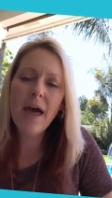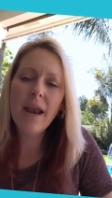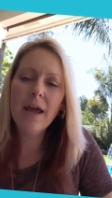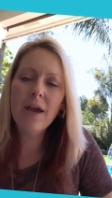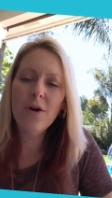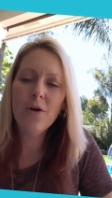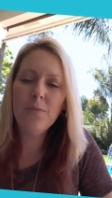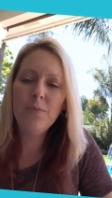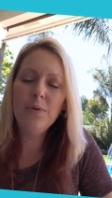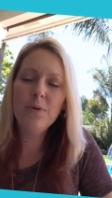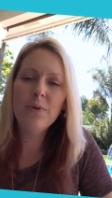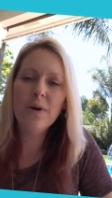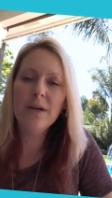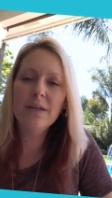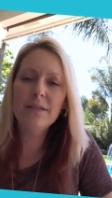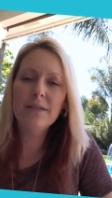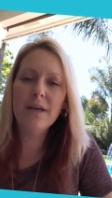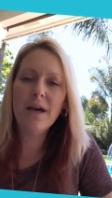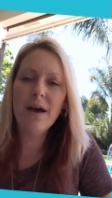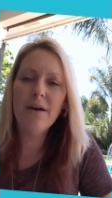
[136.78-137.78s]
And I hope you
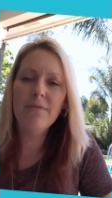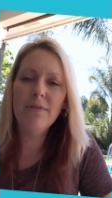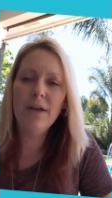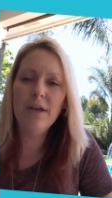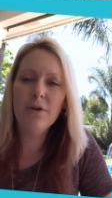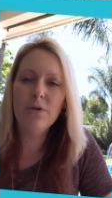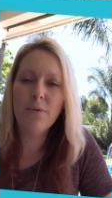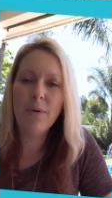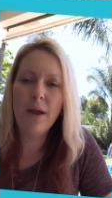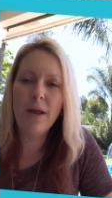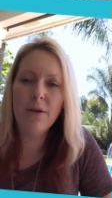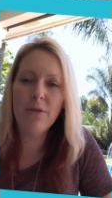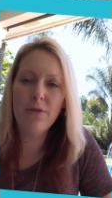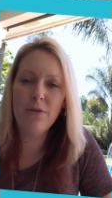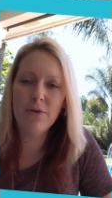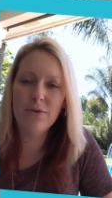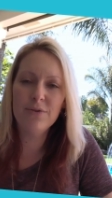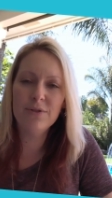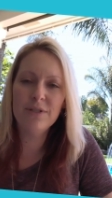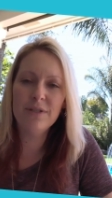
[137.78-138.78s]
guys have a great
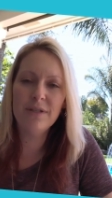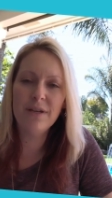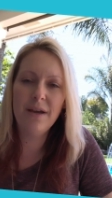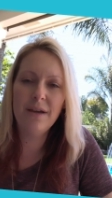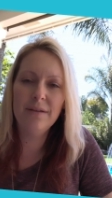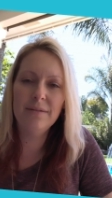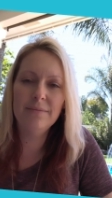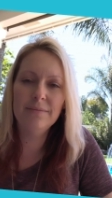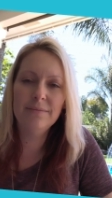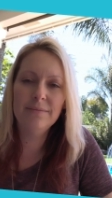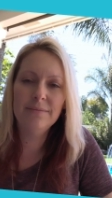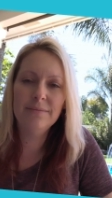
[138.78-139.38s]
Thursday.